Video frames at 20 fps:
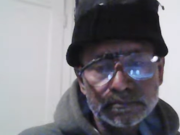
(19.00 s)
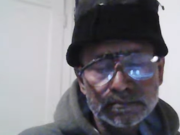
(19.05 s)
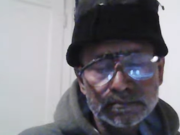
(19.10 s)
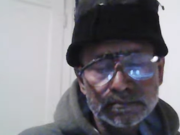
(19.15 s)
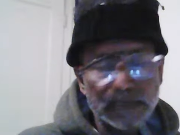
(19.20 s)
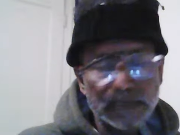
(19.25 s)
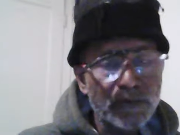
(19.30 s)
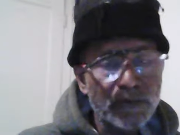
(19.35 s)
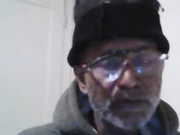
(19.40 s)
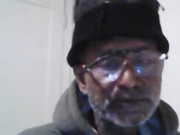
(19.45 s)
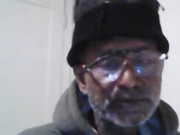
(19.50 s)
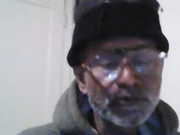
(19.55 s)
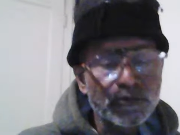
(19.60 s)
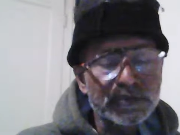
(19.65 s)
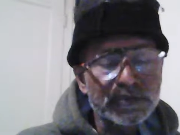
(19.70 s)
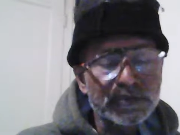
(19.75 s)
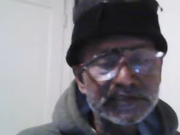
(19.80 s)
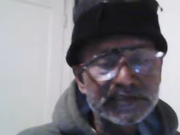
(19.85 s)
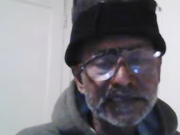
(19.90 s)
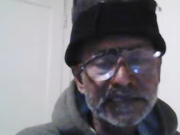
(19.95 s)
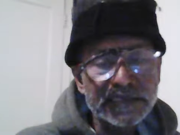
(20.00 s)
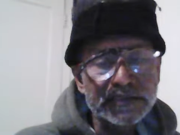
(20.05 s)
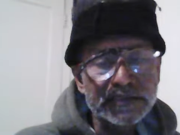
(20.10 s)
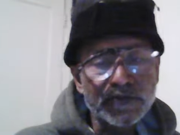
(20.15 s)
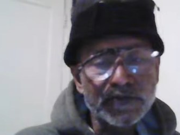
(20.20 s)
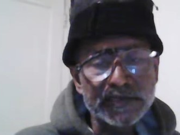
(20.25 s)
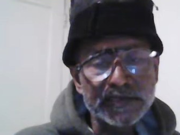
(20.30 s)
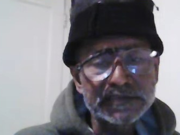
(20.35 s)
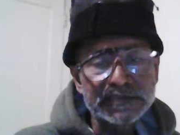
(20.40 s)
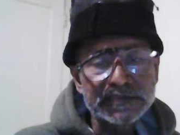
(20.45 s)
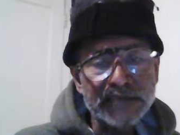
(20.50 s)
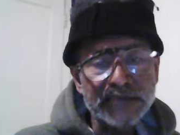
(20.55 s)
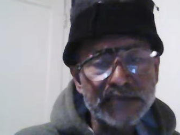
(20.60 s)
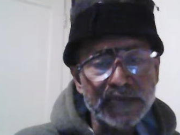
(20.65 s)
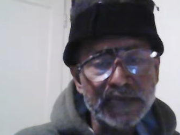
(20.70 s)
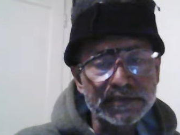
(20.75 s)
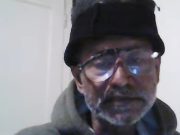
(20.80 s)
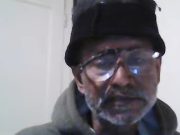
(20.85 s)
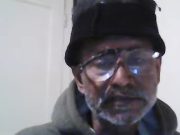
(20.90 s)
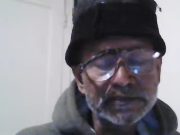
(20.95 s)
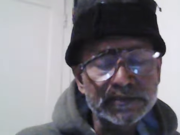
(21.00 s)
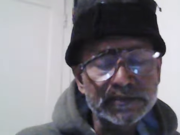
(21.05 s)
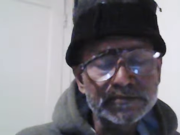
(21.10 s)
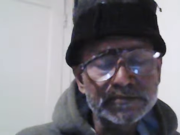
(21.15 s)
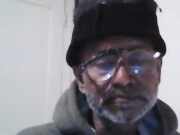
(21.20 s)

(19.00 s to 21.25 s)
I was going to say integrated science.